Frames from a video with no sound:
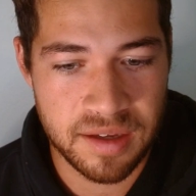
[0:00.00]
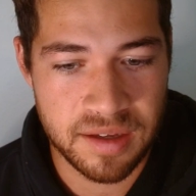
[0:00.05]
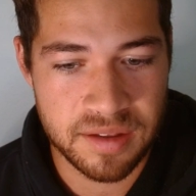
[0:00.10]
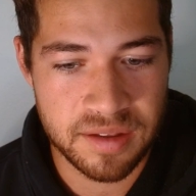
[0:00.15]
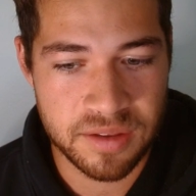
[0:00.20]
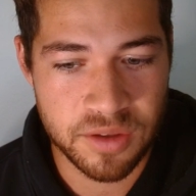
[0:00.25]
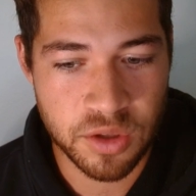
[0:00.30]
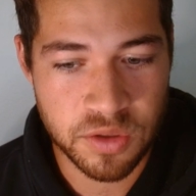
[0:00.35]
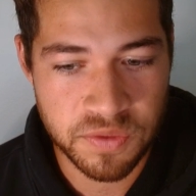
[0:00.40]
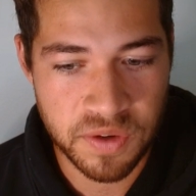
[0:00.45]

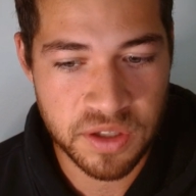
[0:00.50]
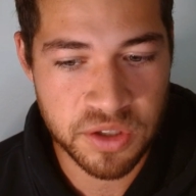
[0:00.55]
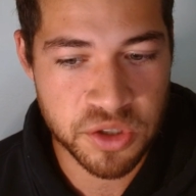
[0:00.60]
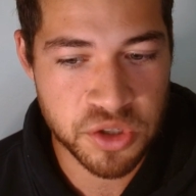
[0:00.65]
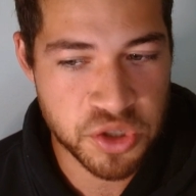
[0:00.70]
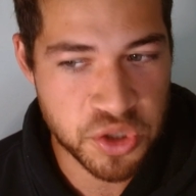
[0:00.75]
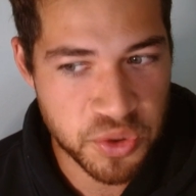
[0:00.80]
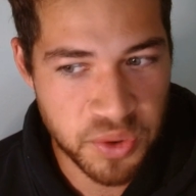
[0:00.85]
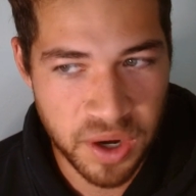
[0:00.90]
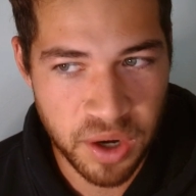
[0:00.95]
those
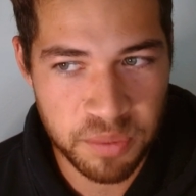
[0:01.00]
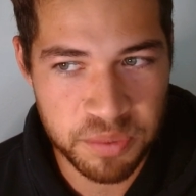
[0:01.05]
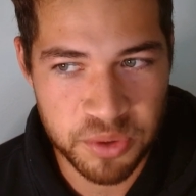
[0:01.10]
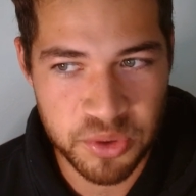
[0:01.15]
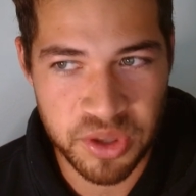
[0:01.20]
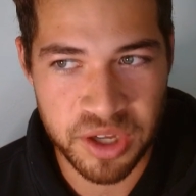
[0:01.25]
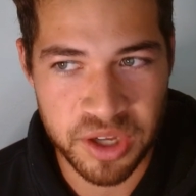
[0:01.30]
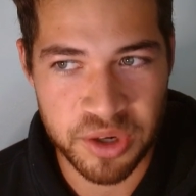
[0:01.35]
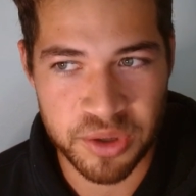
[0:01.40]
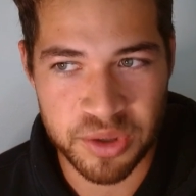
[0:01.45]
failures do help
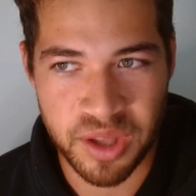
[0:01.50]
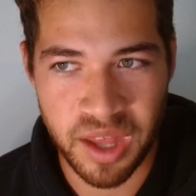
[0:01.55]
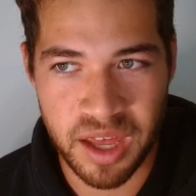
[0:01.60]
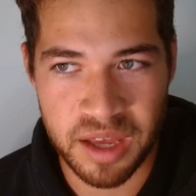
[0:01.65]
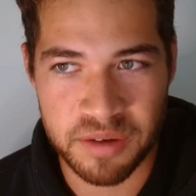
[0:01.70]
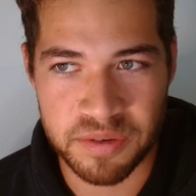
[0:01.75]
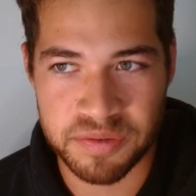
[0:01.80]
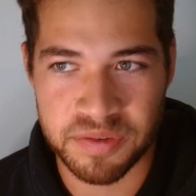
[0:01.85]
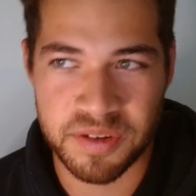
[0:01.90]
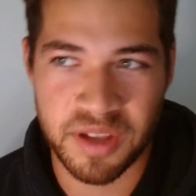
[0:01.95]
you later in
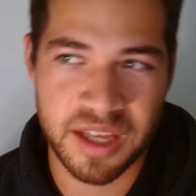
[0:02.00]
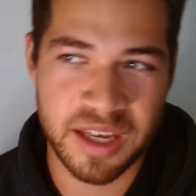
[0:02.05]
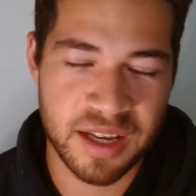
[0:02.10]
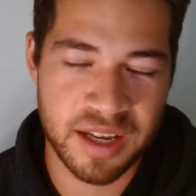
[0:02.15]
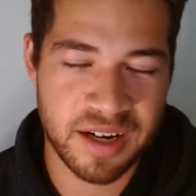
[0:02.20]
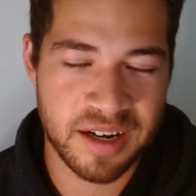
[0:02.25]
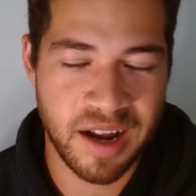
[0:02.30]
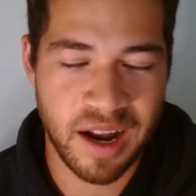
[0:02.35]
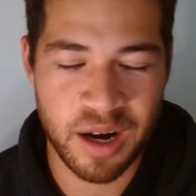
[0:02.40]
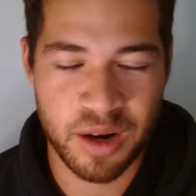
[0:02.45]
life.
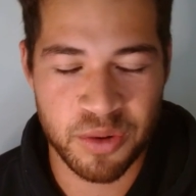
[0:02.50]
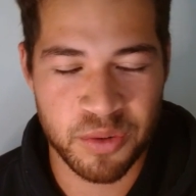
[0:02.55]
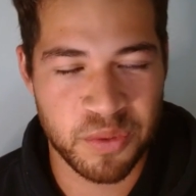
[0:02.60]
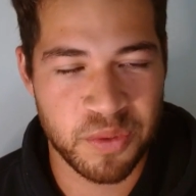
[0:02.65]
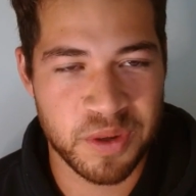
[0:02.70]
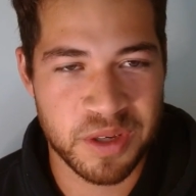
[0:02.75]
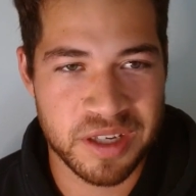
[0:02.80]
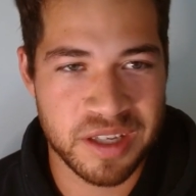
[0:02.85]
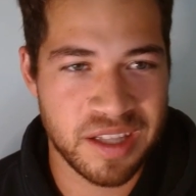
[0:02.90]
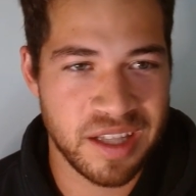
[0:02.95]
Not
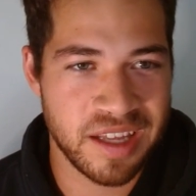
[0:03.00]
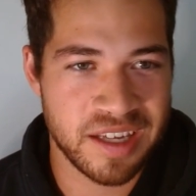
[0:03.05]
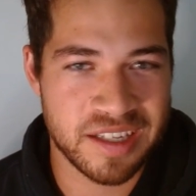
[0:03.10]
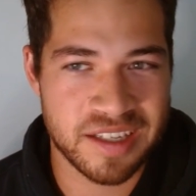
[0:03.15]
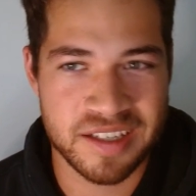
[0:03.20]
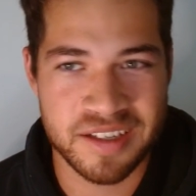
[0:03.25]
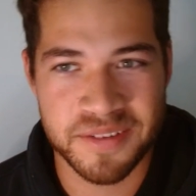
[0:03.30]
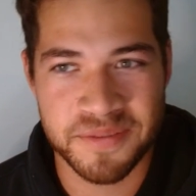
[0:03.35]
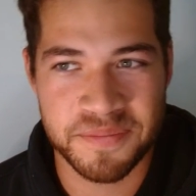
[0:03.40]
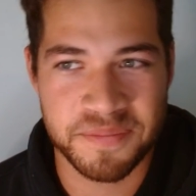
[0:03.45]
everybody,
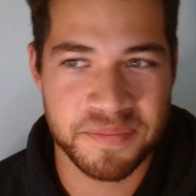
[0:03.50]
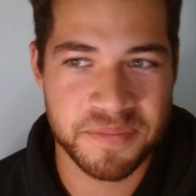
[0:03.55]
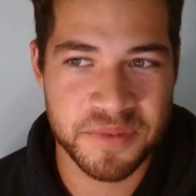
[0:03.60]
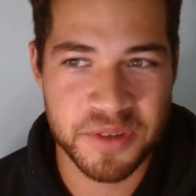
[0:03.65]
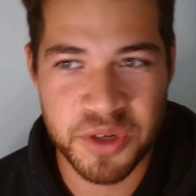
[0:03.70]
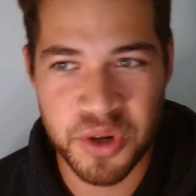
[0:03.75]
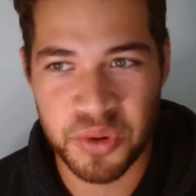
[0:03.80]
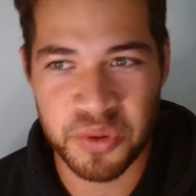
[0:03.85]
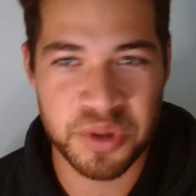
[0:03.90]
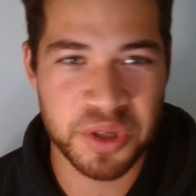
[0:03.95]

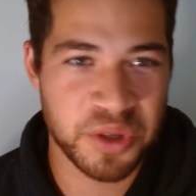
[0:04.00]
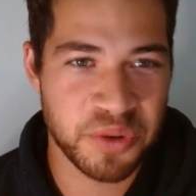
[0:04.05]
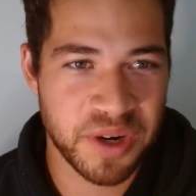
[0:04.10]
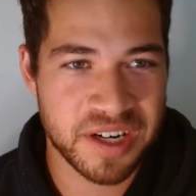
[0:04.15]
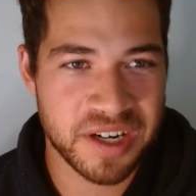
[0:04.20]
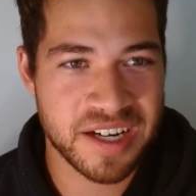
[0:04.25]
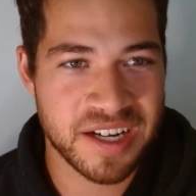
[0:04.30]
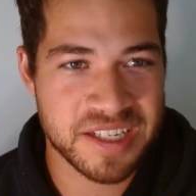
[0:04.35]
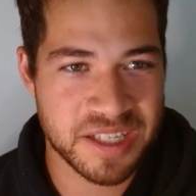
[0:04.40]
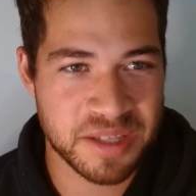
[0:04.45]
you don't really
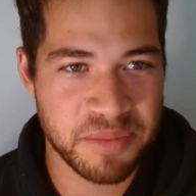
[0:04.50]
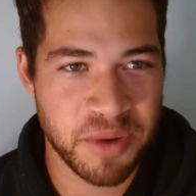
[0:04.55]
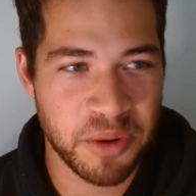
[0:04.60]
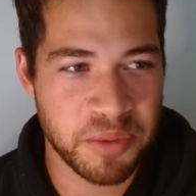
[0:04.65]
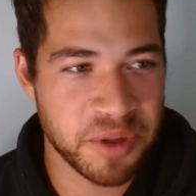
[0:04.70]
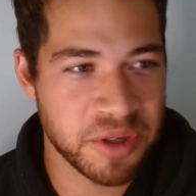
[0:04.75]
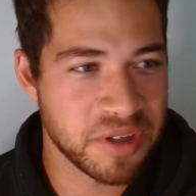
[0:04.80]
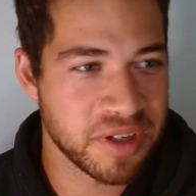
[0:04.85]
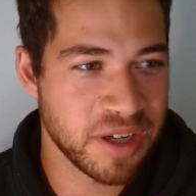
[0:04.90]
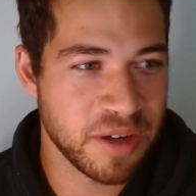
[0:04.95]
recognize it in the
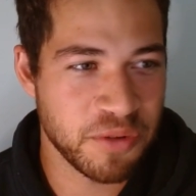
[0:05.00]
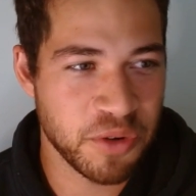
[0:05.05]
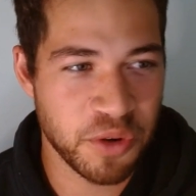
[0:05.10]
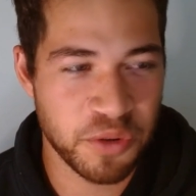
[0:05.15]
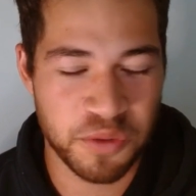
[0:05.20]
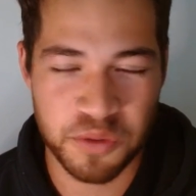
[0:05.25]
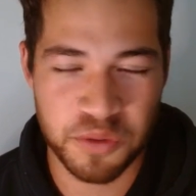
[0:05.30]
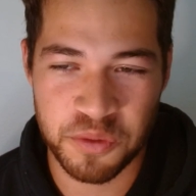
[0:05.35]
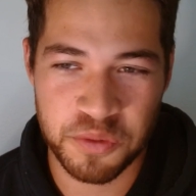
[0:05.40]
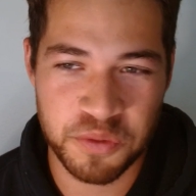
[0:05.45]
moment if
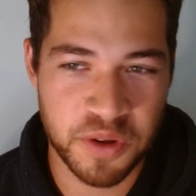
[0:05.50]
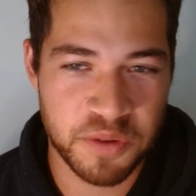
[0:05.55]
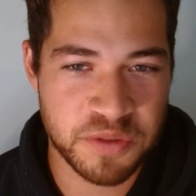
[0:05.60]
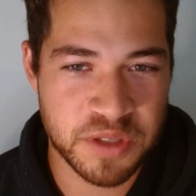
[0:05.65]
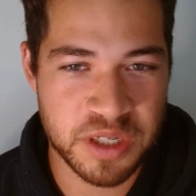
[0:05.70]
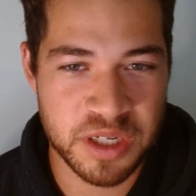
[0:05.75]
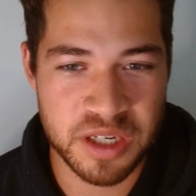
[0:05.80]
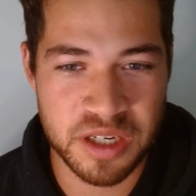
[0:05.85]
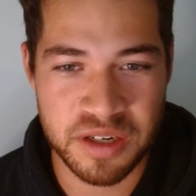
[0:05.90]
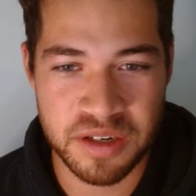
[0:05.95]
you're
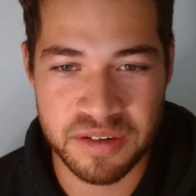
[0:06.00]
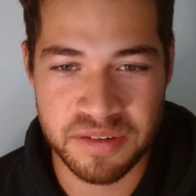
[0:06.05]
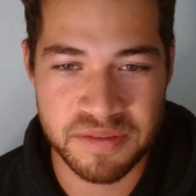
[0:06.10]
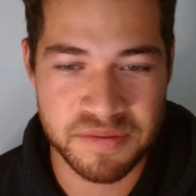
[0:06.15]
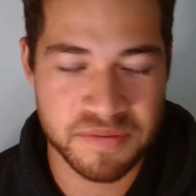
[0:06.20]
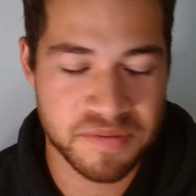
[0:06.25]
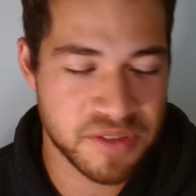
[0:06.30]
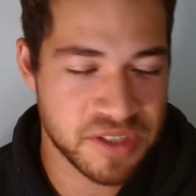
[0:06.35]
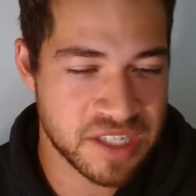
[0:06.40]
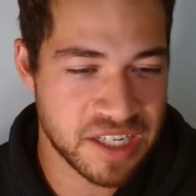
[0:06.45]
15,
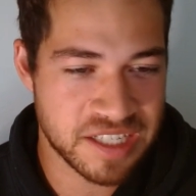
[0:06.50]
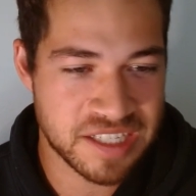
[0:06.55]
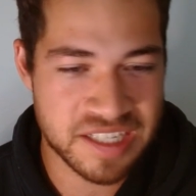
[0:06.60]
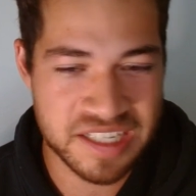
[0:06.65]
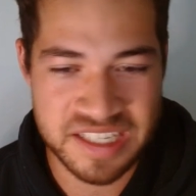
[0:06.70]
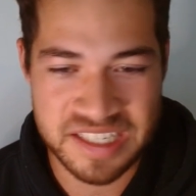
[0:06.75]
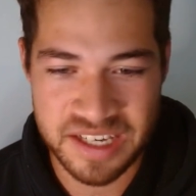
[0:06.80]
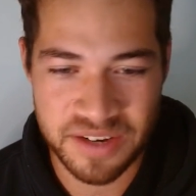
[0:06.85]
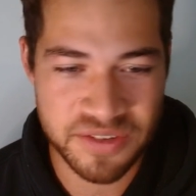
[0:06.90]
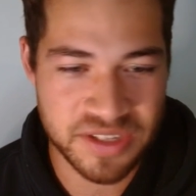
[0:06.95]

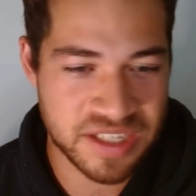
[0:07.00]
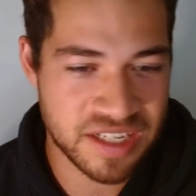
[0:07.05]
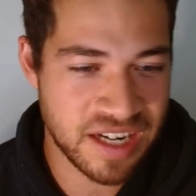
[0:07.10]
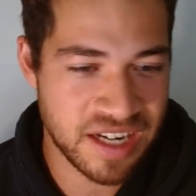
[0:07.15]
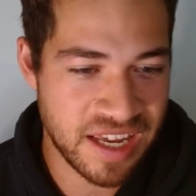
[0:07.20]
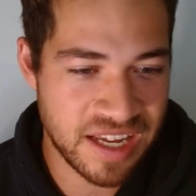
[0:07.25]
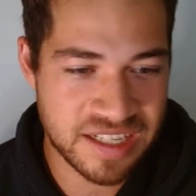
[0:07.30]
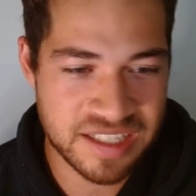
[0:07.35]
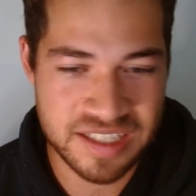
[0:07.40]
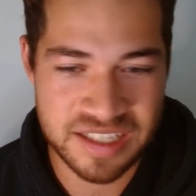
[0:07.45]
16, 17,
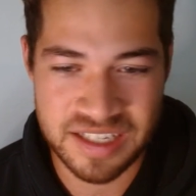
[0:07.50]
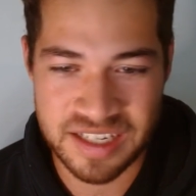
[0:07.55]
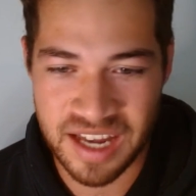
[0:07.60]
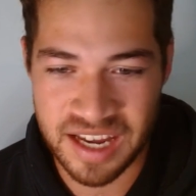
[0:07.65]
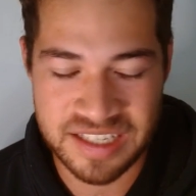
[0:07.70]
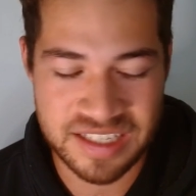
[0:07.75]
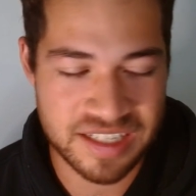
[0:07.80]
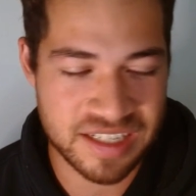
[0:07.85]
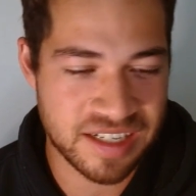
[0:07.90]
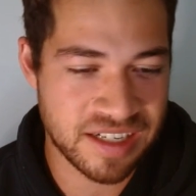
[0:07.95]
18,
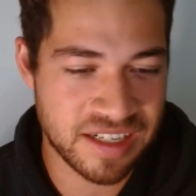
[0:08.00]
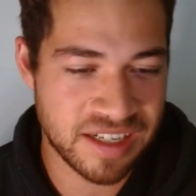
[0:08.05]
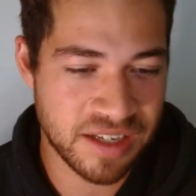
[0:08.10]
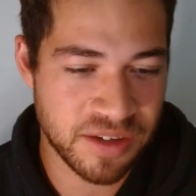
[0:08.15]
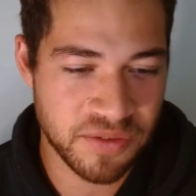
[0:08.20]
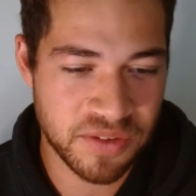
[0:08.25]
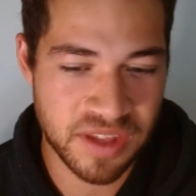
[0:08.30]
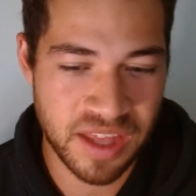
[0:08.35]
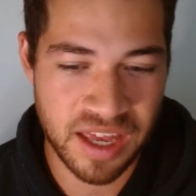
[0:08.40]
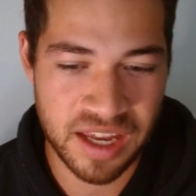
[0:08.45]
19,
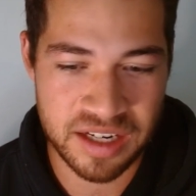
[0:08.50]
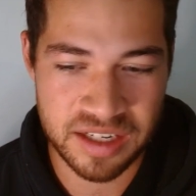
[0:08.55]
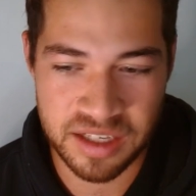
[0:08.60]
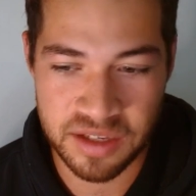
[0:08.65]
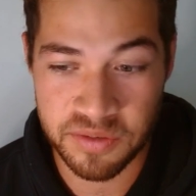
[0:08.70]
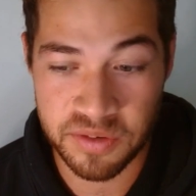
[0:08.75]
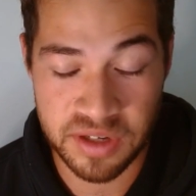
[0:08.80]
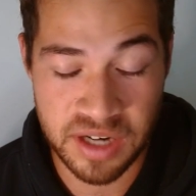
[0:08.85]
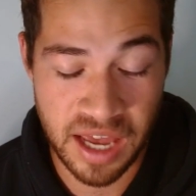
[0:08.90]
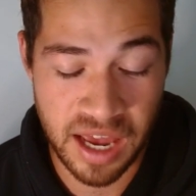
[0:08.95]
even then,
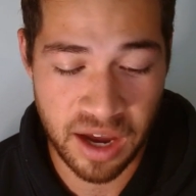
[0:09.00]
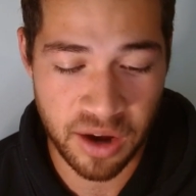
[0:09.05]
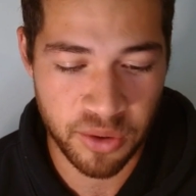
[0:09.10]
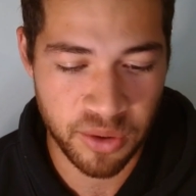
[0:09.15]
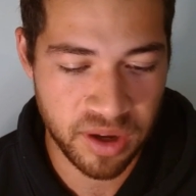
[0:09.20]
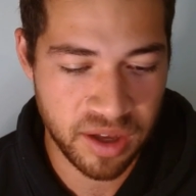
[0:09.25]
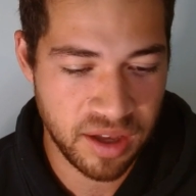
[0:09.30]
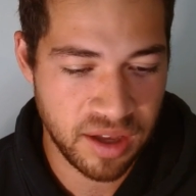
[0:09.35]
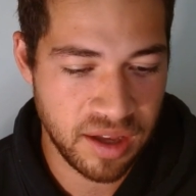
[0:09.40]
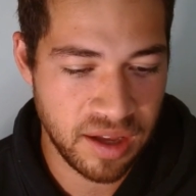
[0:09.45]
even now.